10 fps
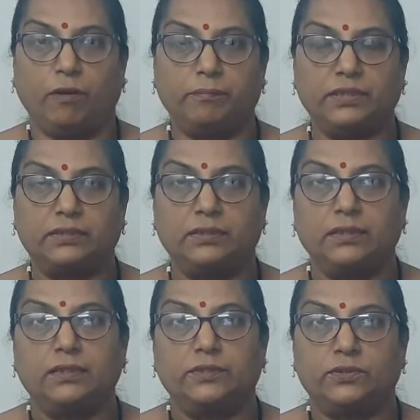format.
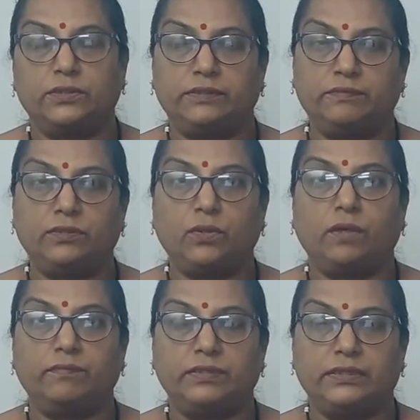So review
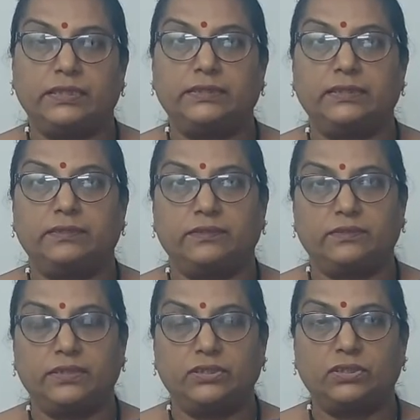of related
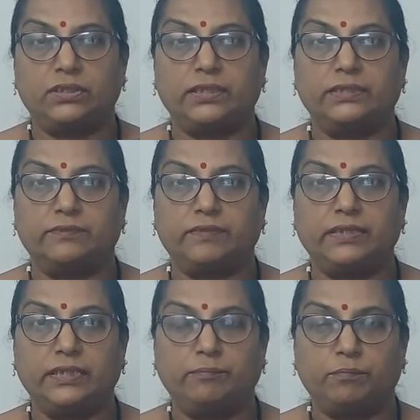literature is
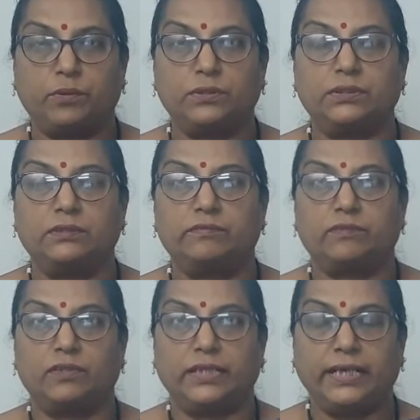very
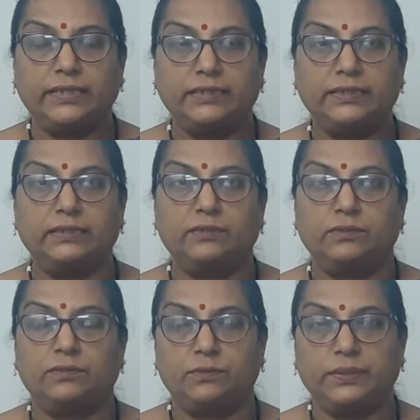important for
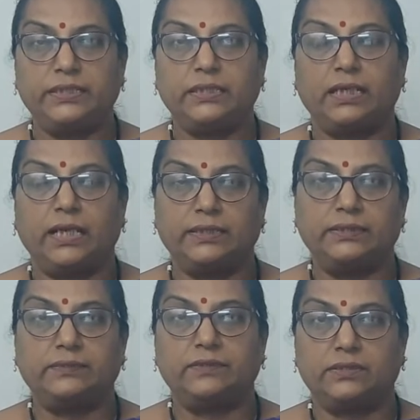doing
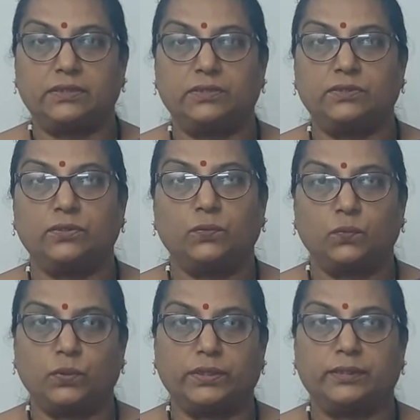any research
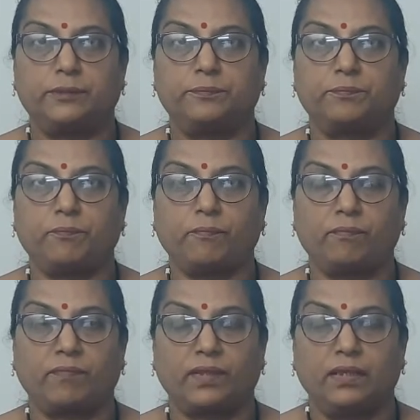work.
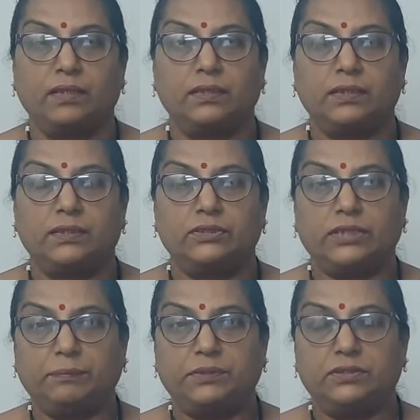
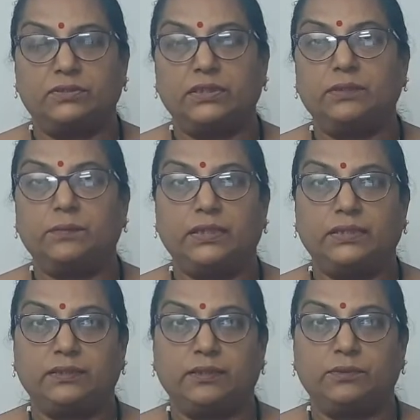Chapter 3 will
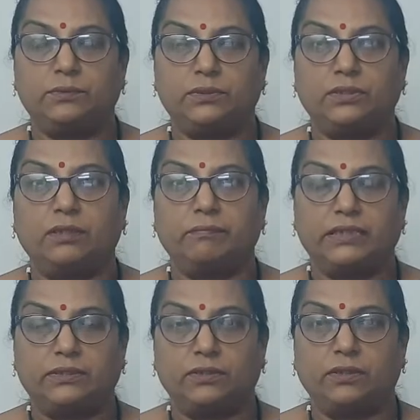include your
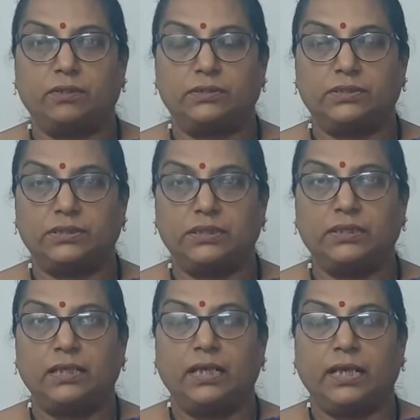
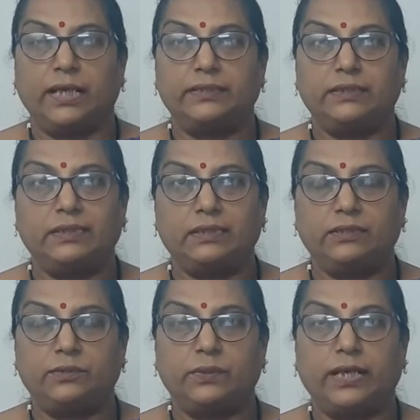methodology, and
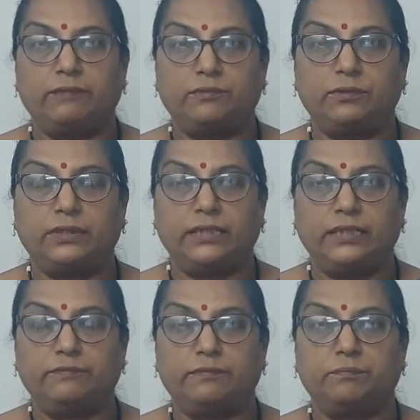here you have to
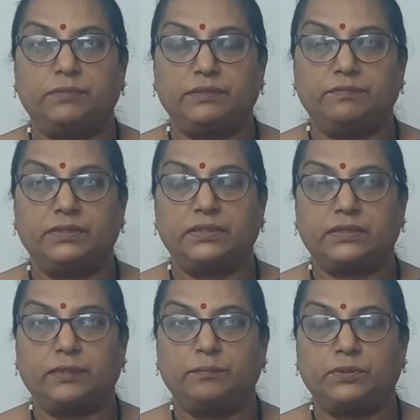give brief
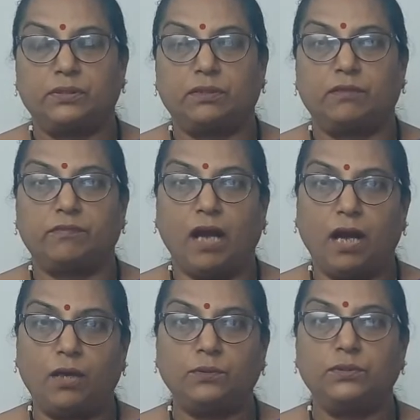description of
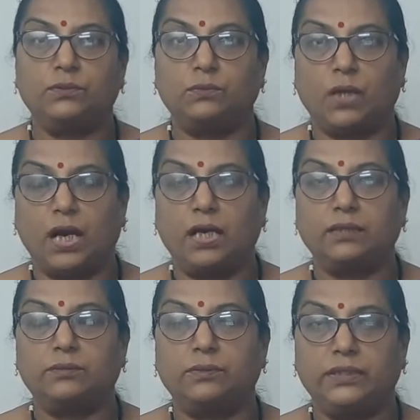how you
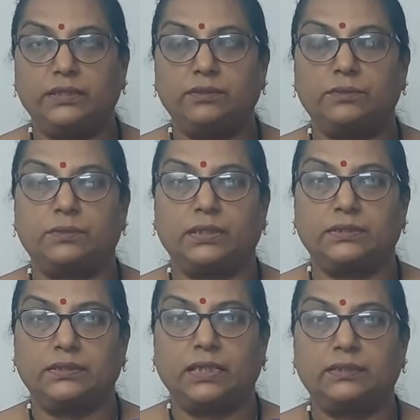are going to
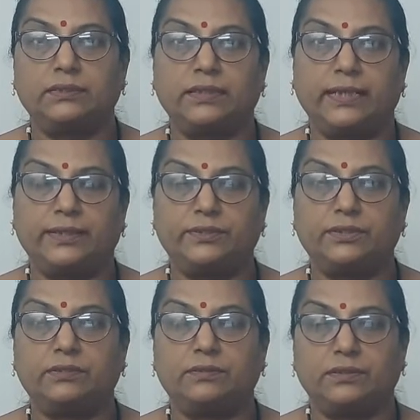conduct the
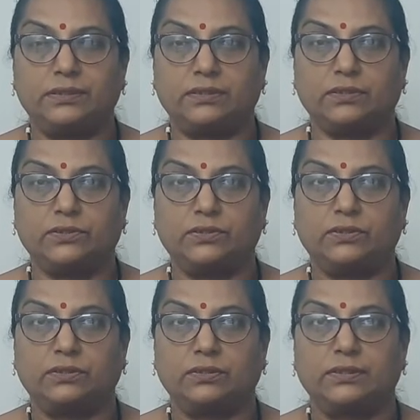action research.
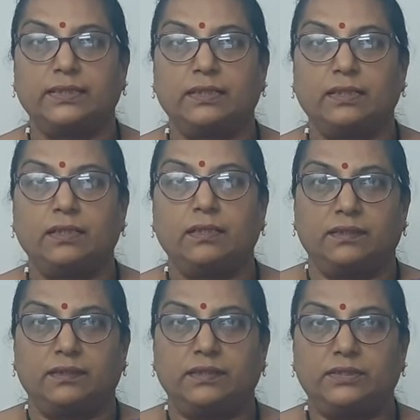
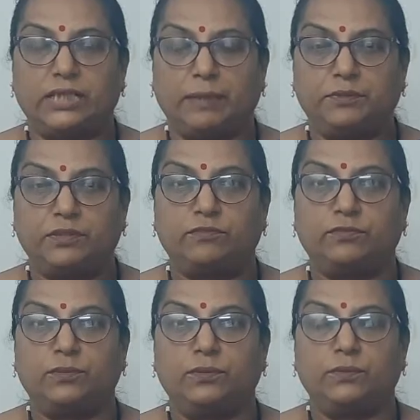The chapter
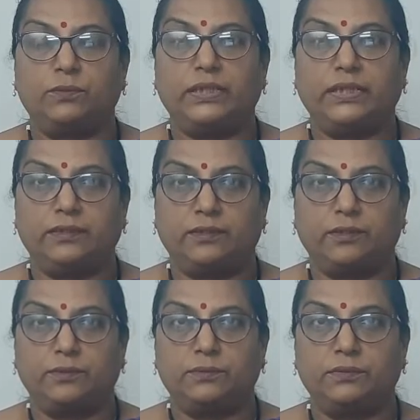4 will
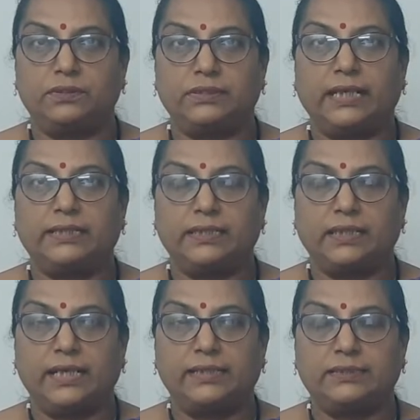include the
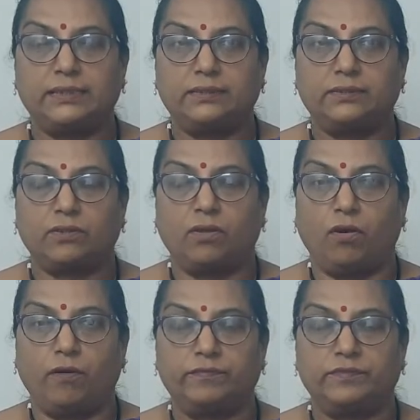analysis
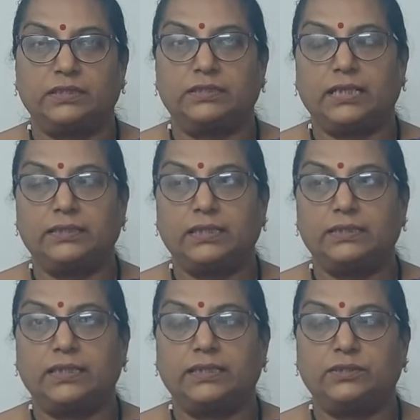of the
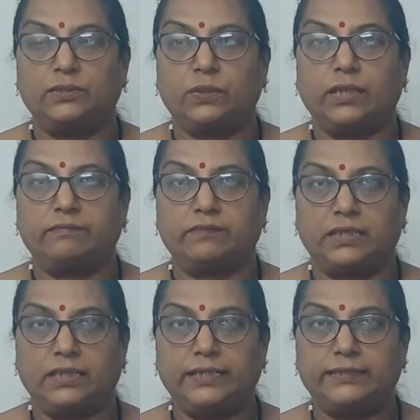data that you have
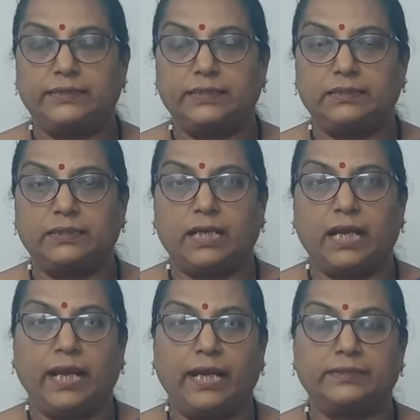collected
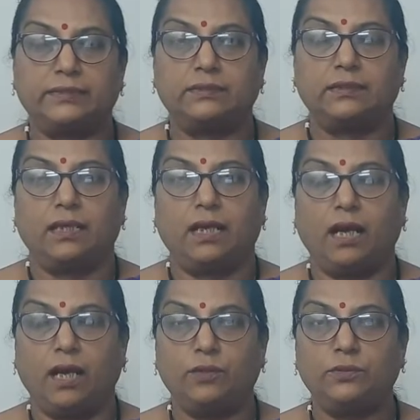and
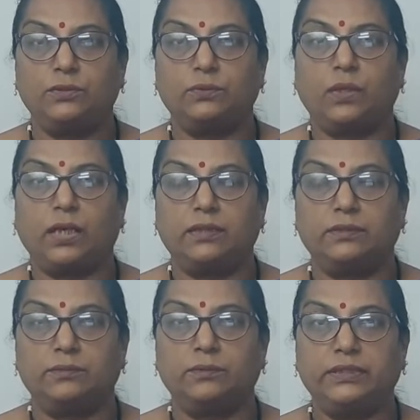how you
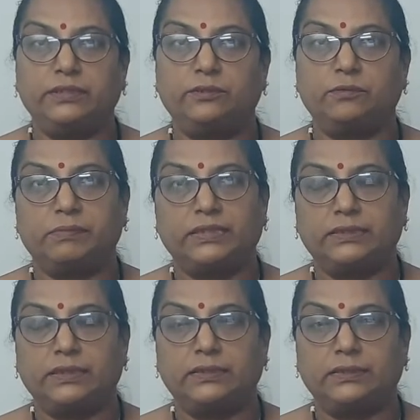are going to
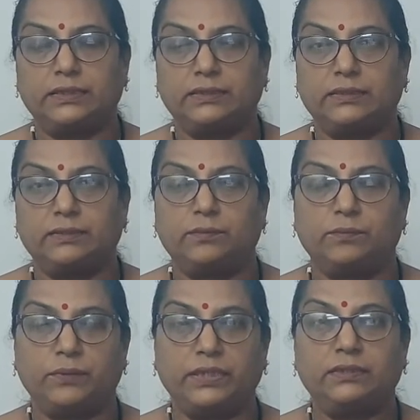present it
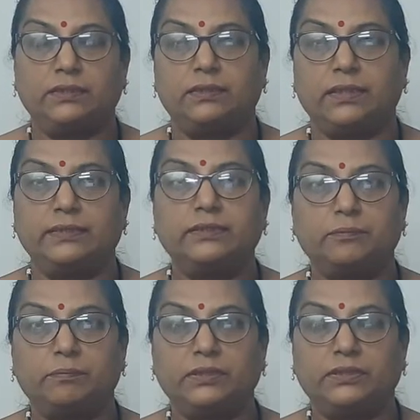with the
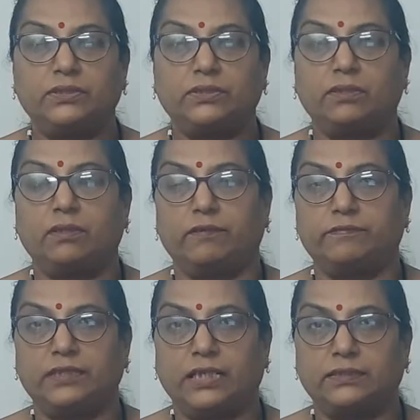interpretation
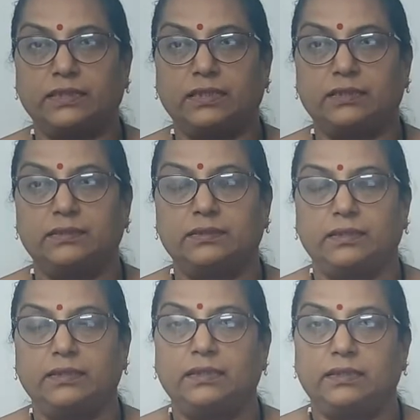of data.
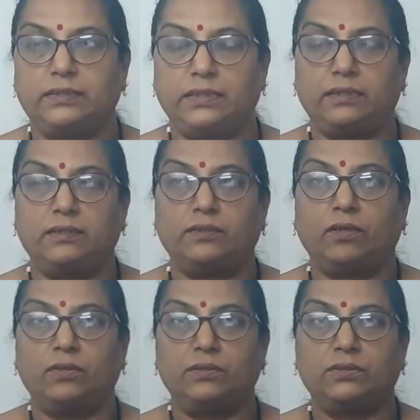Here
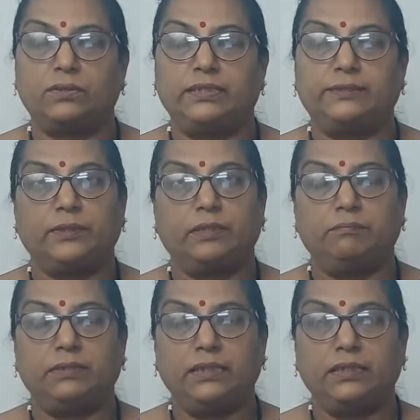also it will
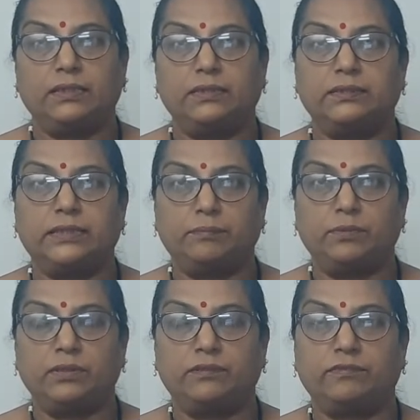be in
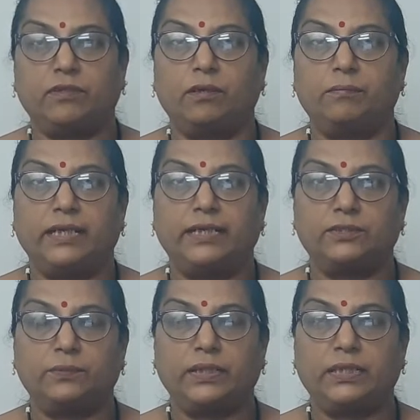tabular form,
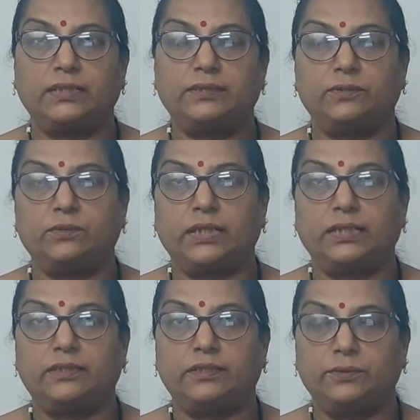as well as you
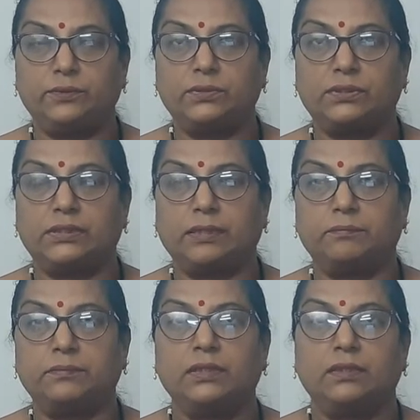can use
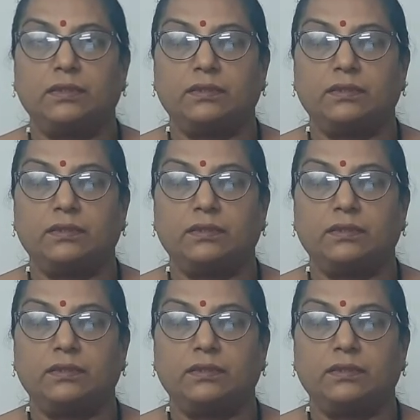some